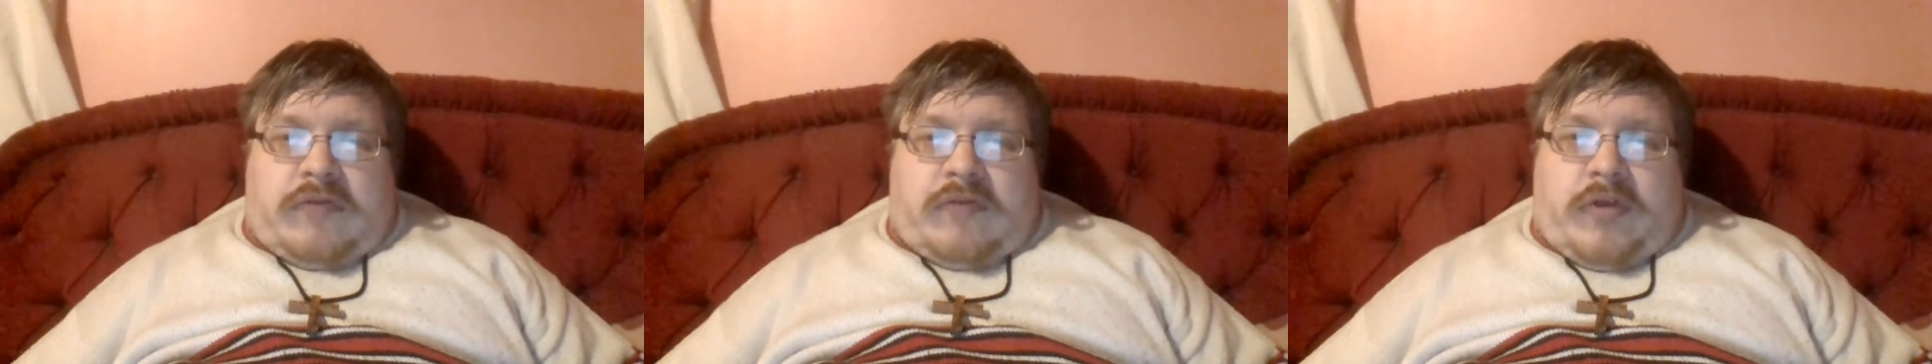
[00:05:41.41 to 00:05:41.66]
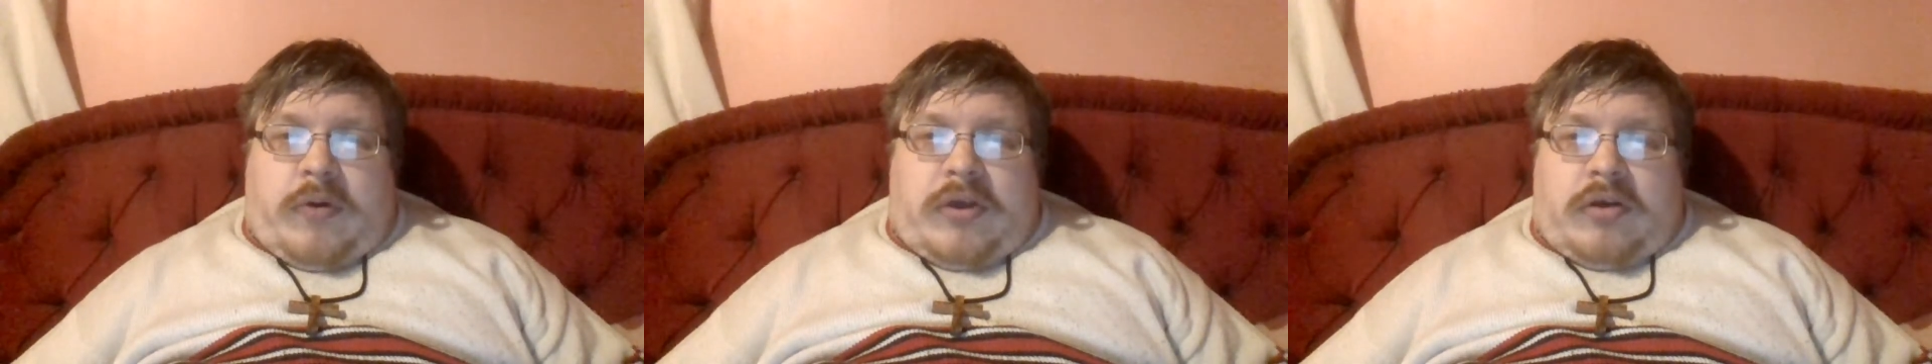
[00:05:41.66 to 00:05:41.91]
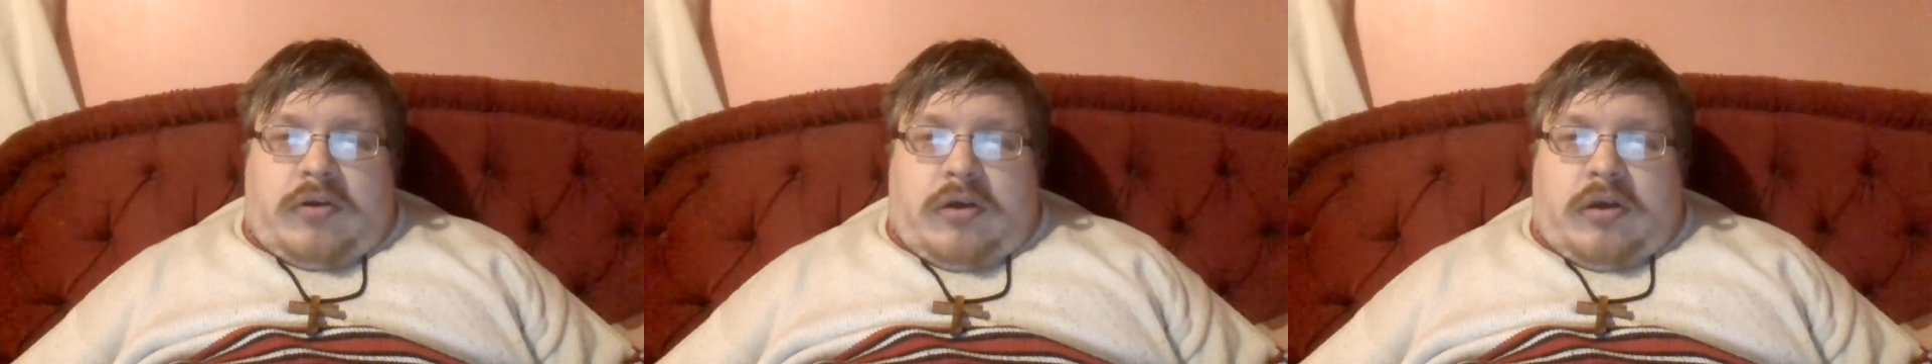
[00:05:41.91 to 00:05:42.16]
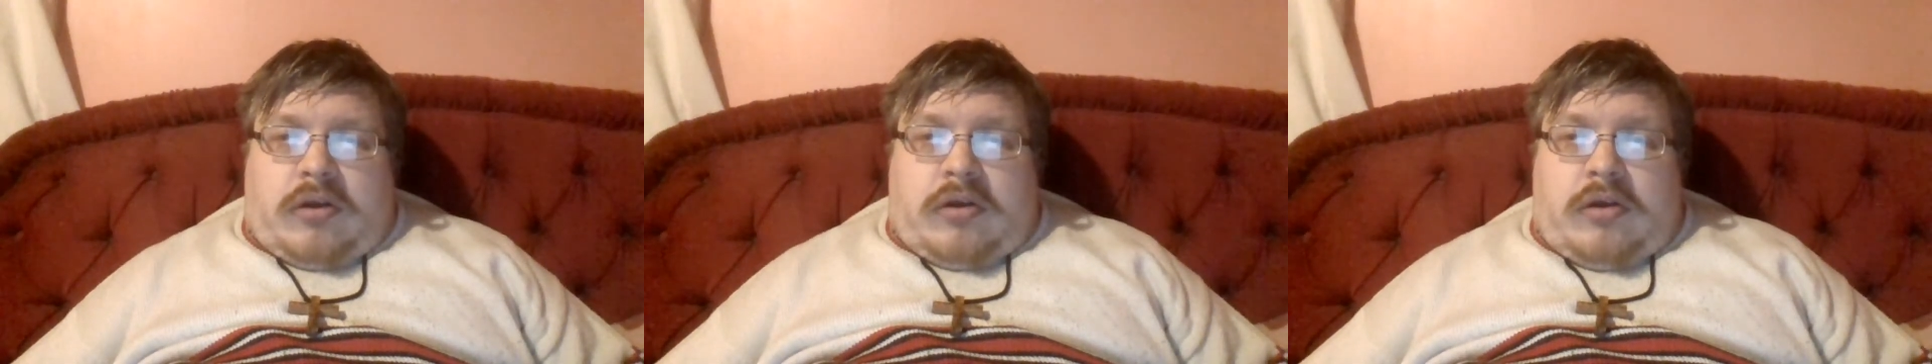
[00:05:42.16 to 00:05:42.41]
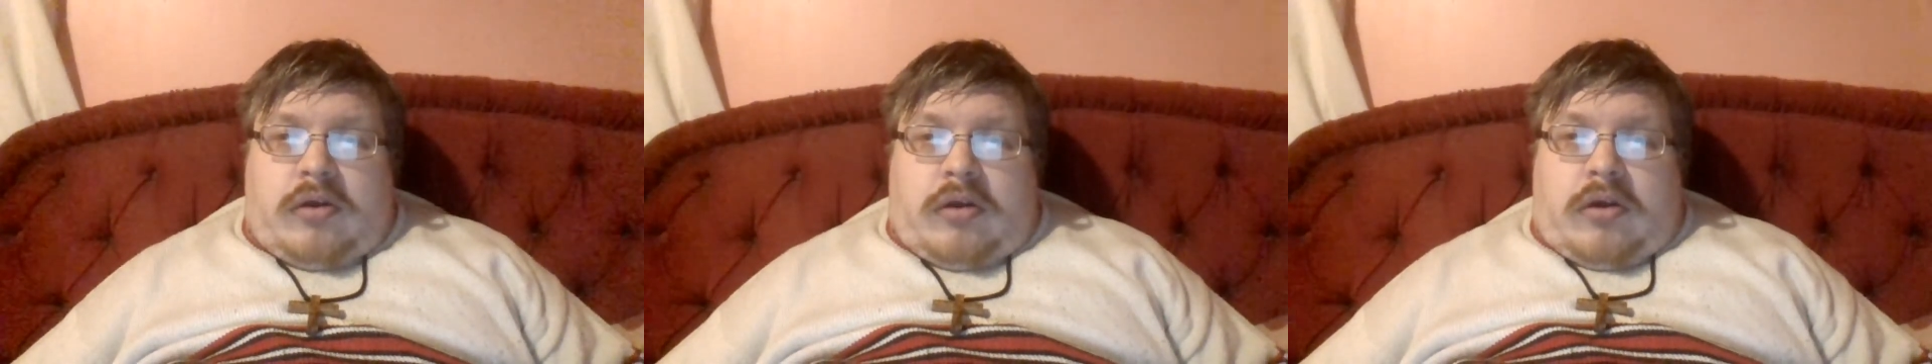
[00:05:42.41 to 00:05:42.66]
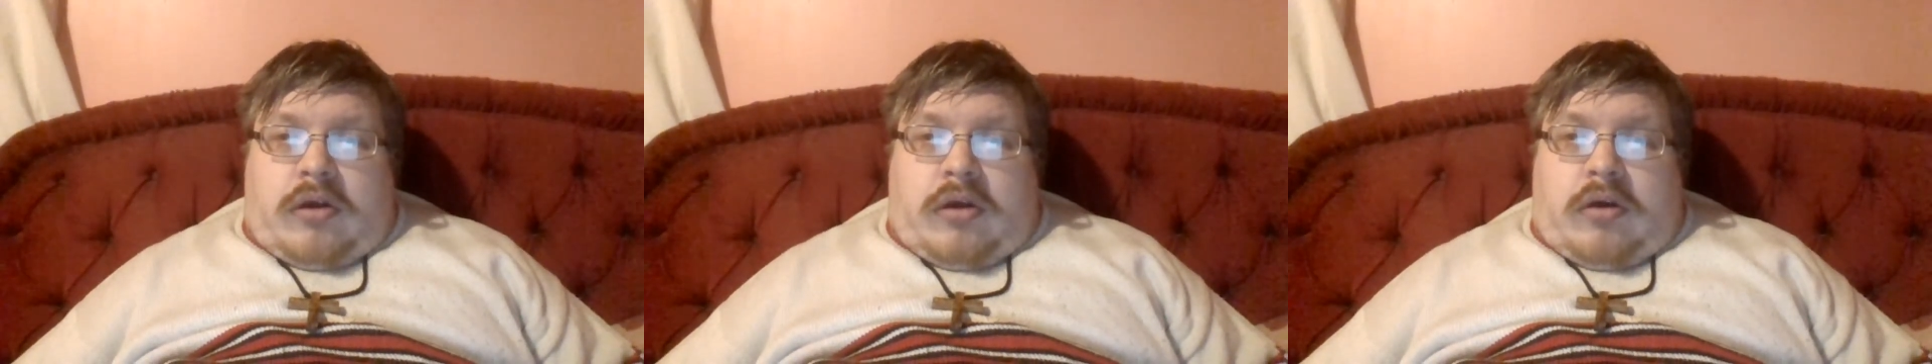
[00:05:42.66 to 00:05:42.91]
in the land of the Canaanites who
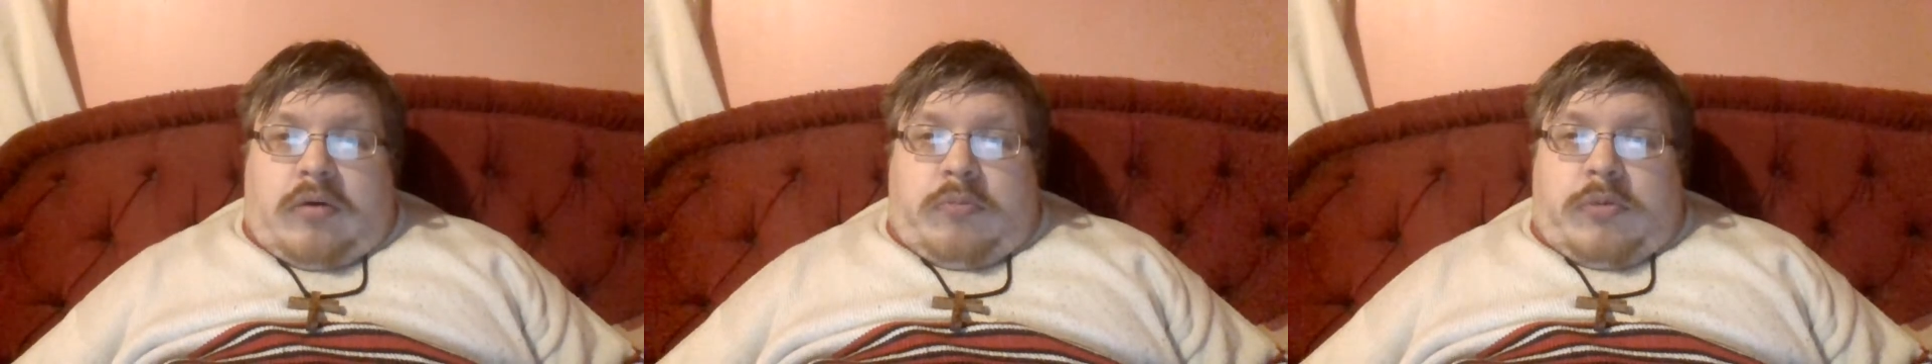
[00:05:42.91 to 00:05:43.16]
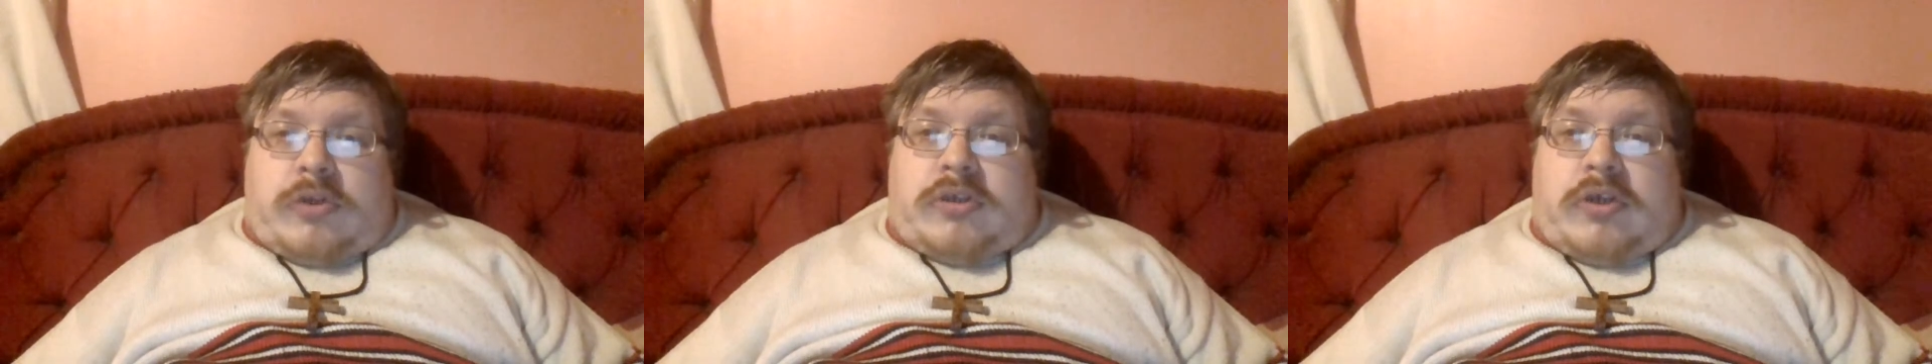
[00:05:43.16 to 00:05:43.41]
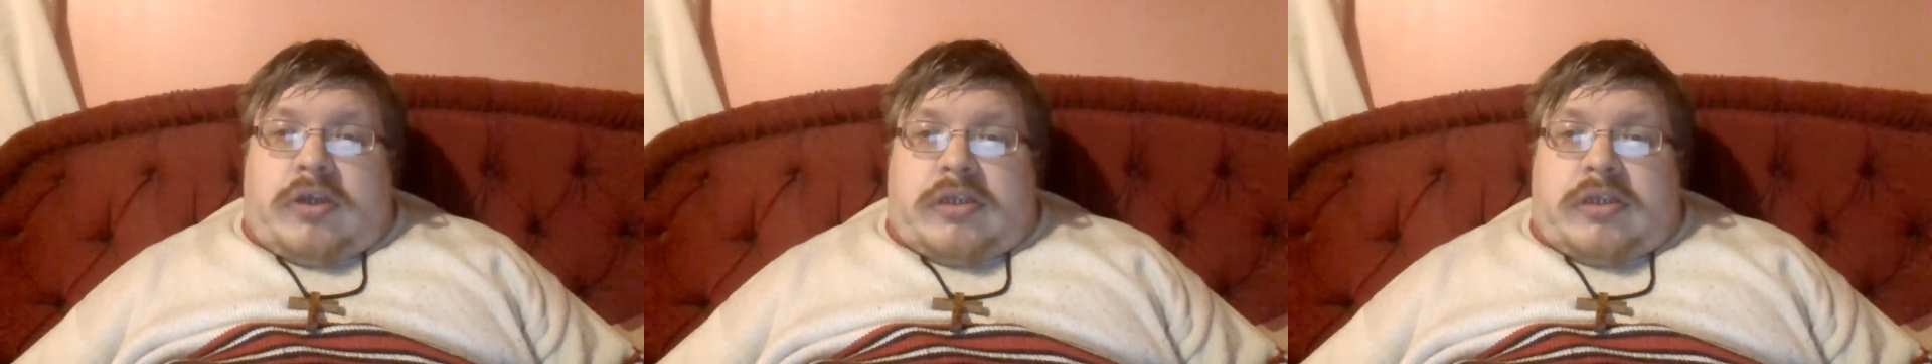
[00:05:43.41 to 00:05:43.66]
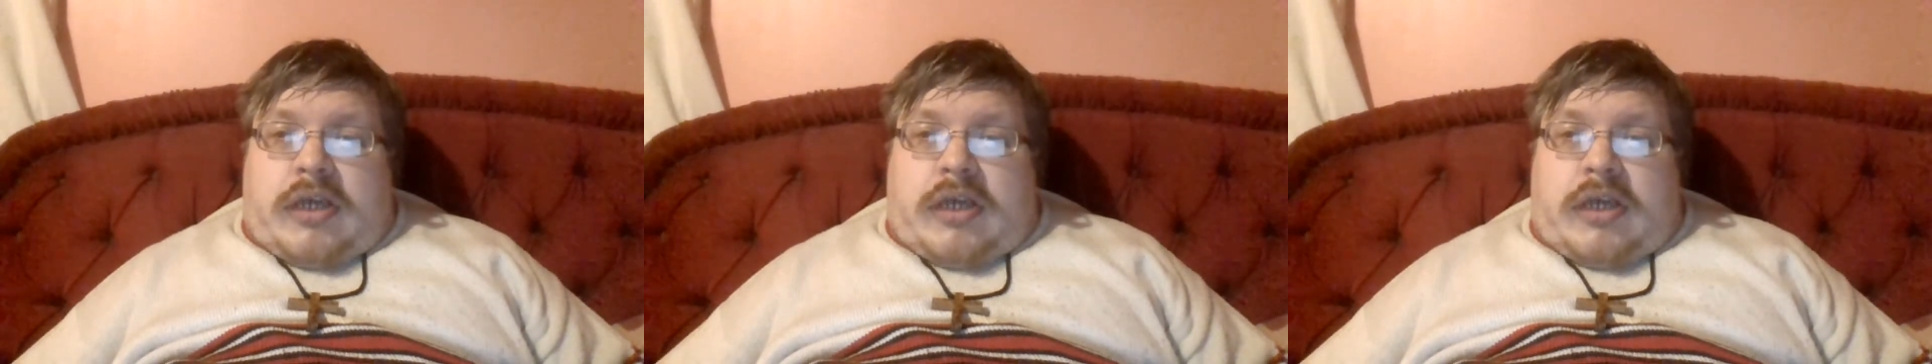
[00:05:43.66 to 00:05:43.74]
dwell in the Arabah,